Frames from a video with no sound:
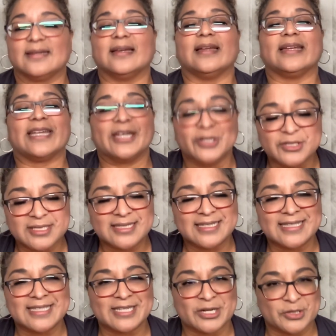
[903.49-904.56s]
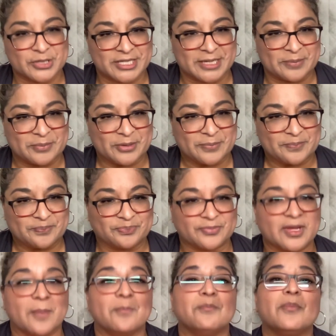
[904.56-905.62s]
And here's an insider tip.
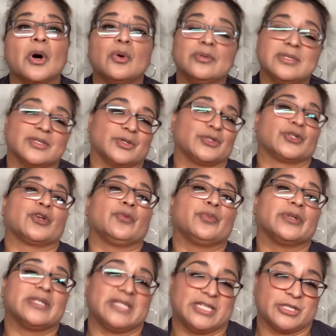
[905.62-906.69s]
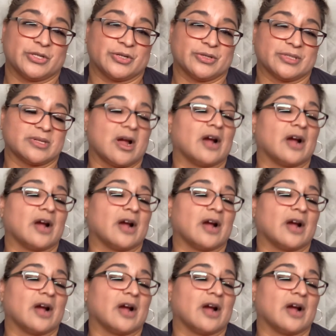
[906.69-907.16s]
Most surgical procedures